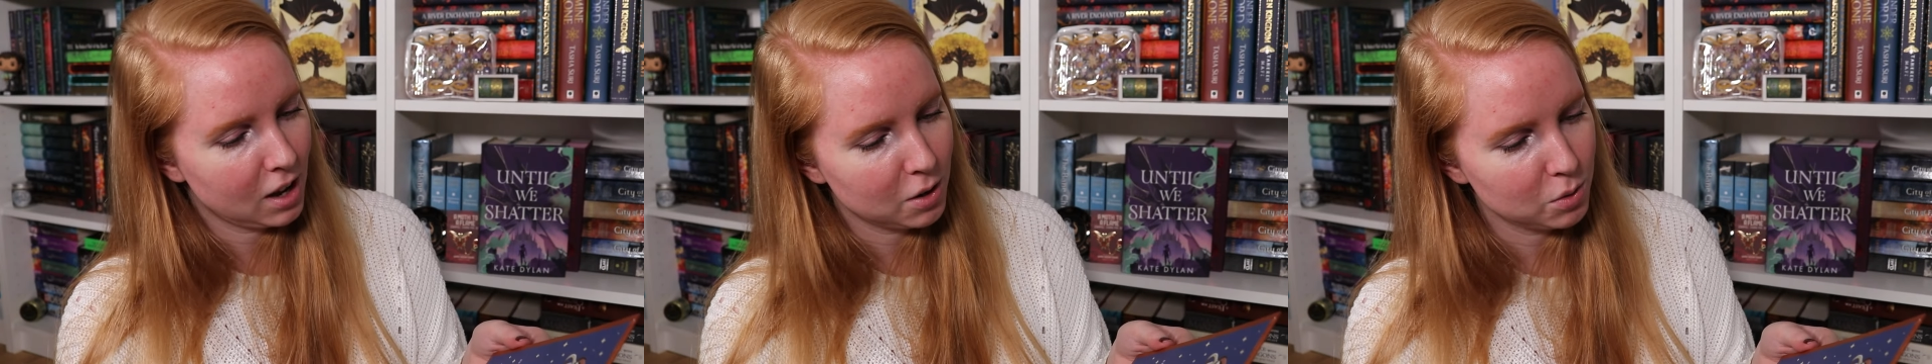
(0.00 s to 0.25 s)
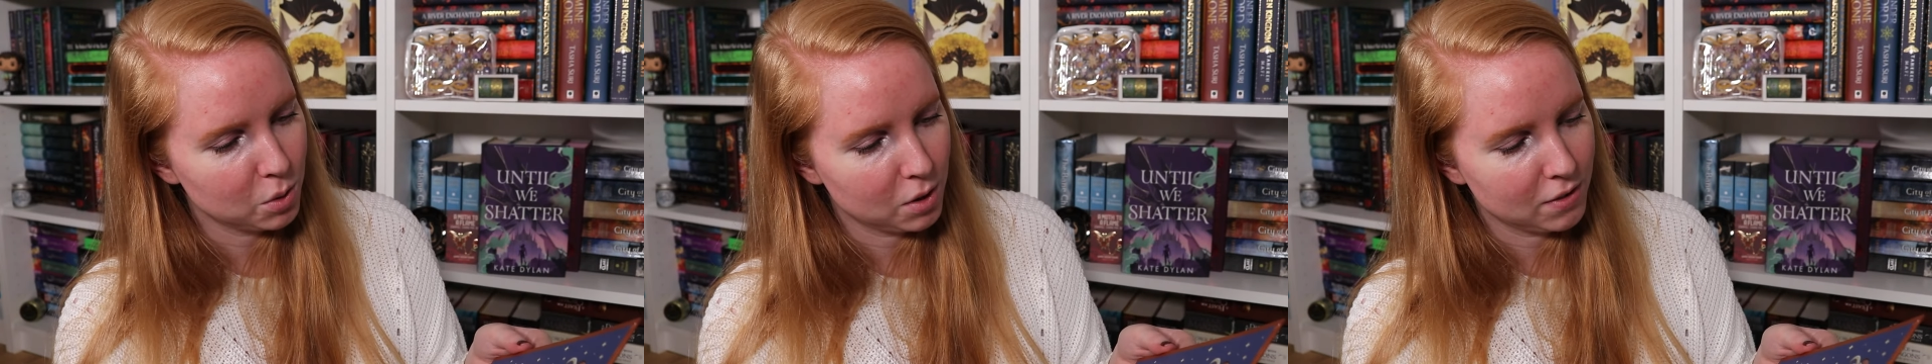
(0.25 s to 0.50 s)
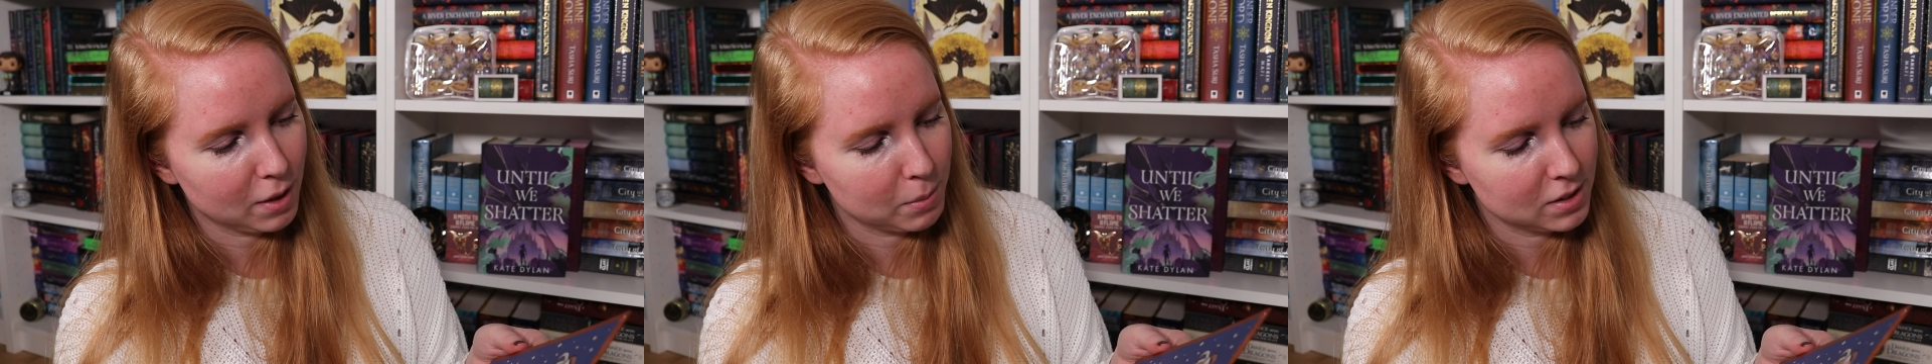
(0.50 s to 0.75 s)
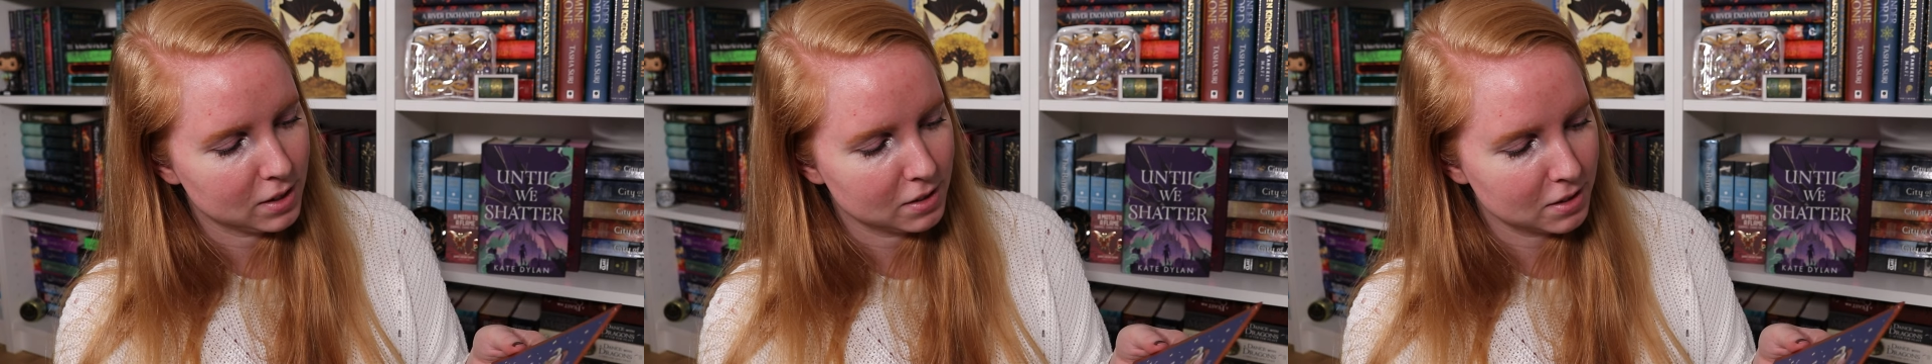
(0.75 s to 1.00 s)
I don't know if that
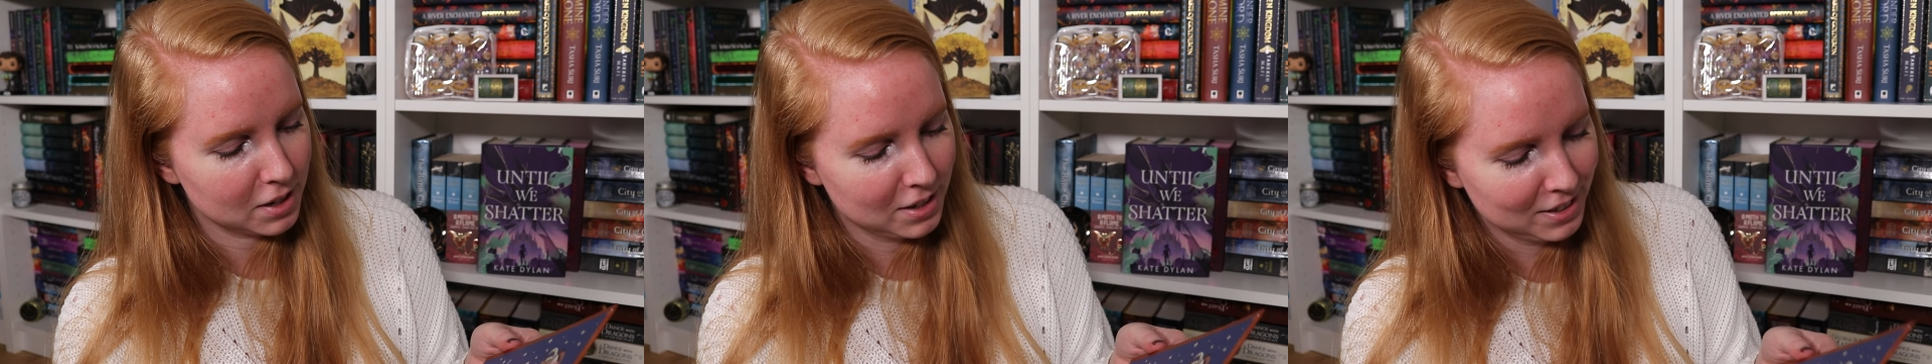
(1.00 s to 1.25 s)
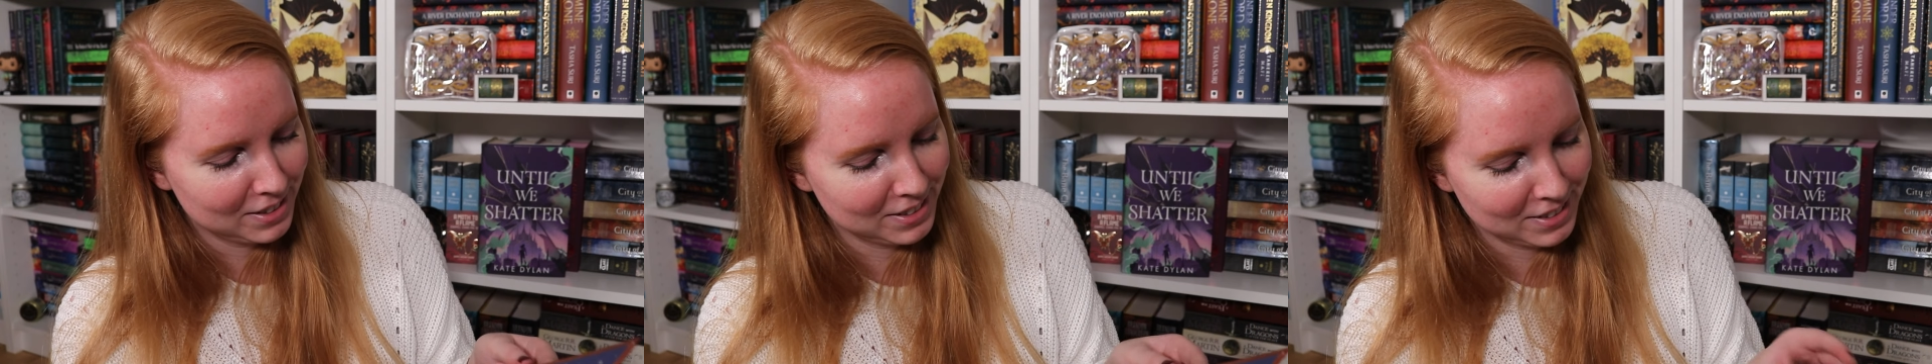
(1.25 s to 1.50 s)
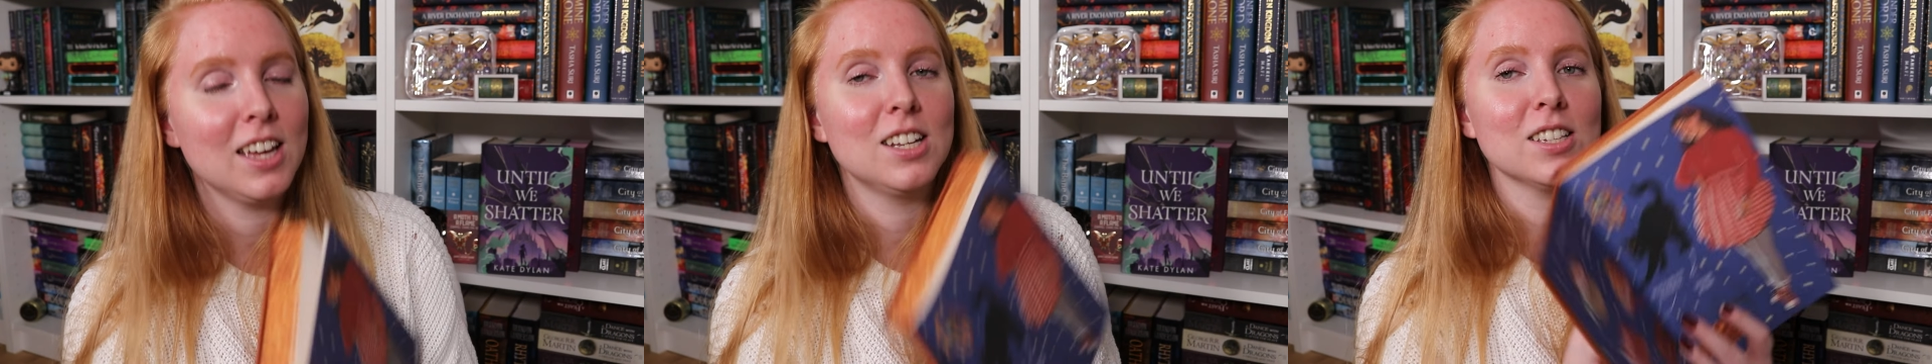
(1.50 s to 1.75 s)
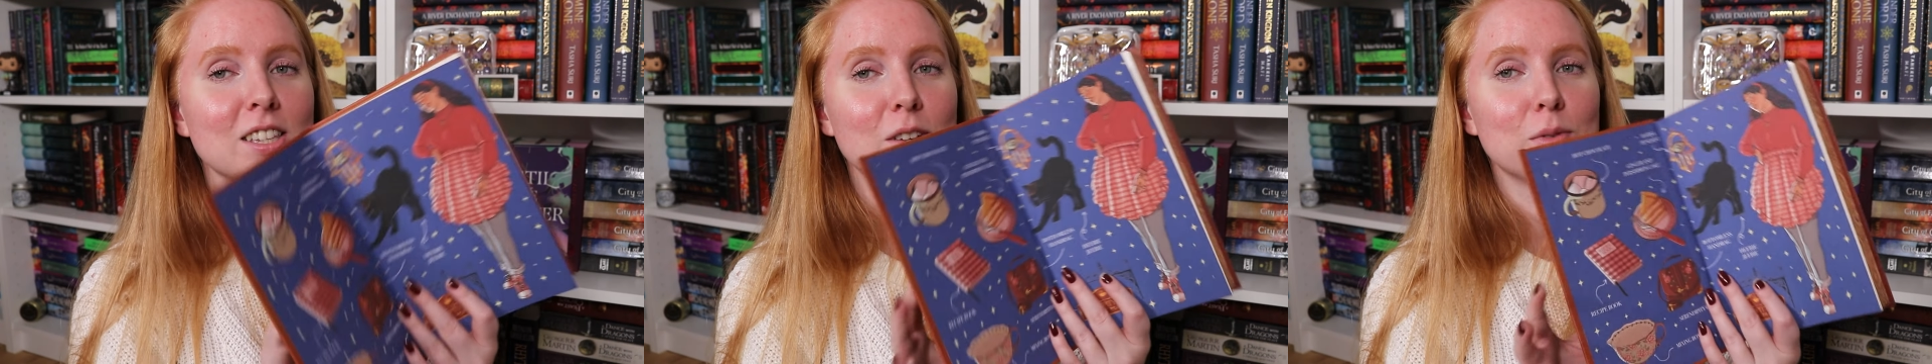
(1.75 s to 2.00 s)
made sense. It
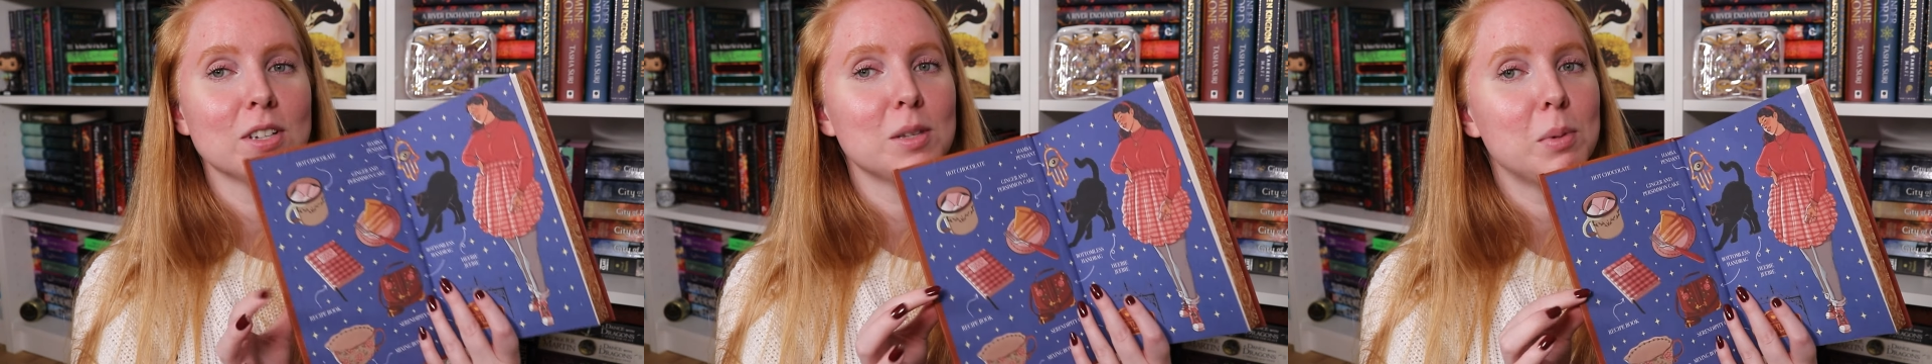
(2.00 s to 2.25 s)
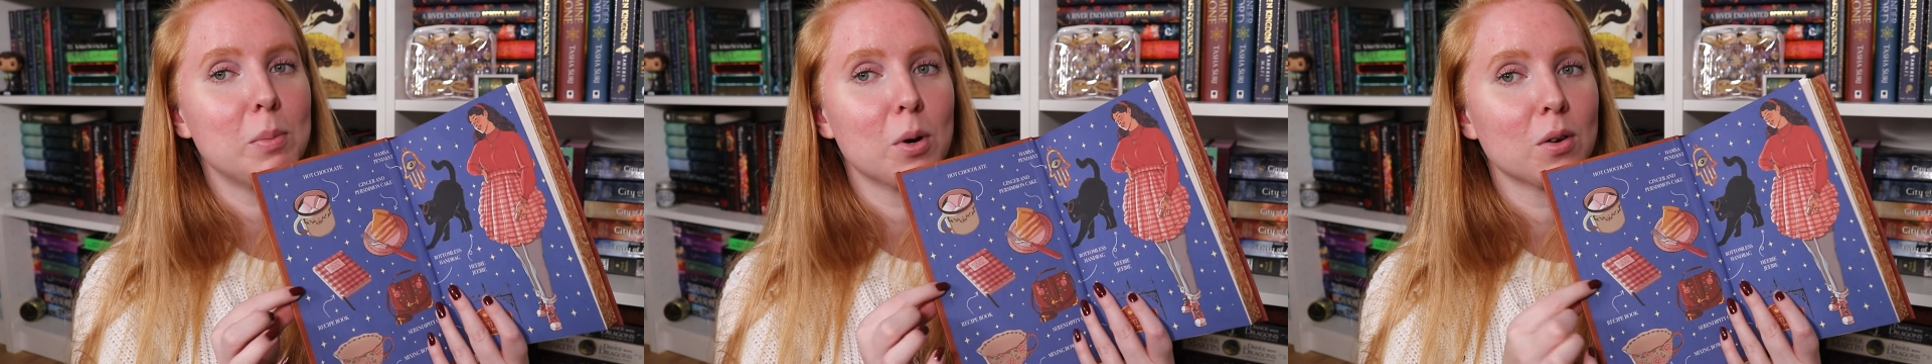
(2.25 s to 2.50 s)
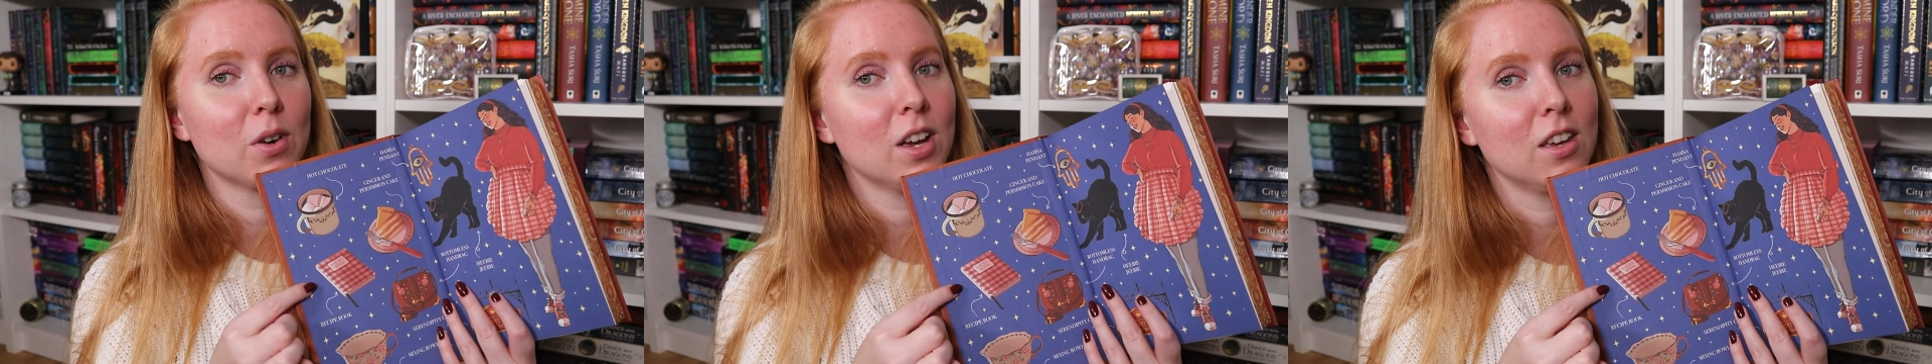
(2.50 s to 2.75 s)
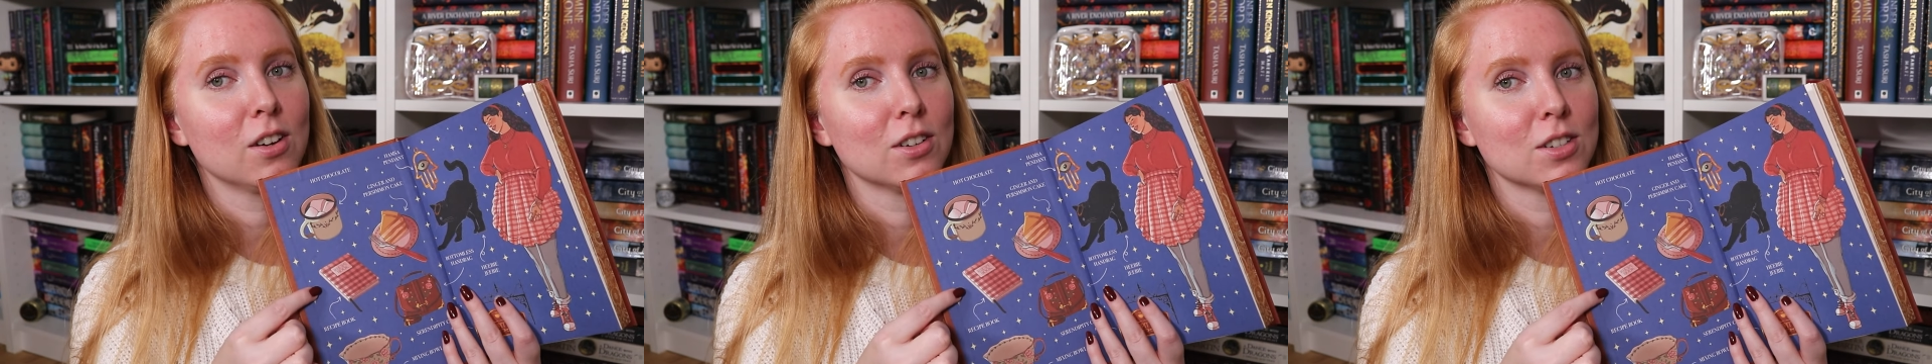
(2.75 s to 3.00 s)
does say recipe book right
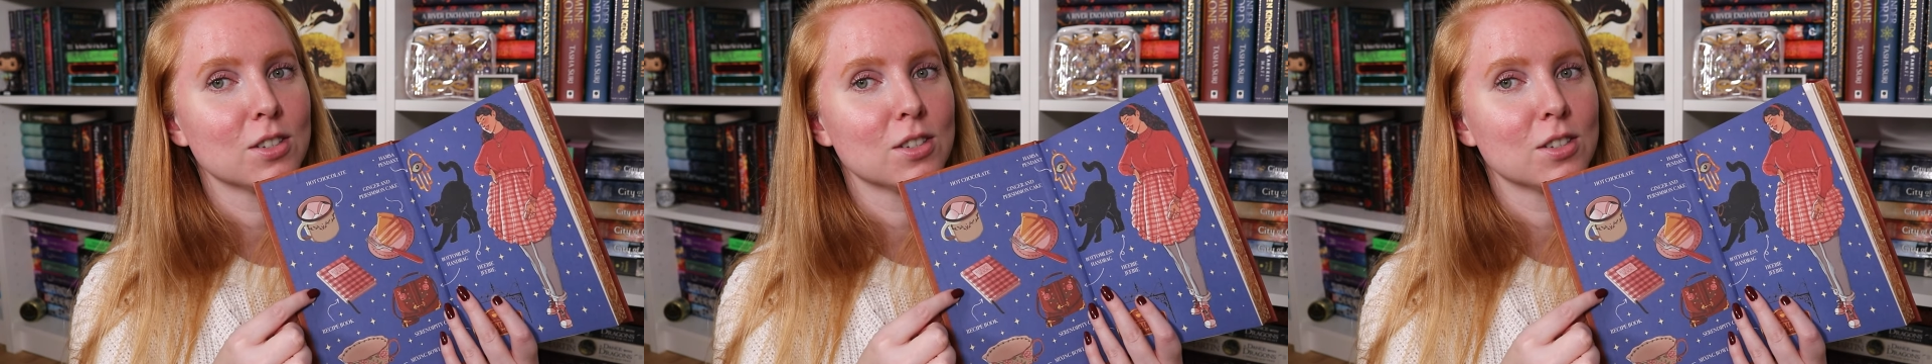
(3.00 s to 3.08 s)
here,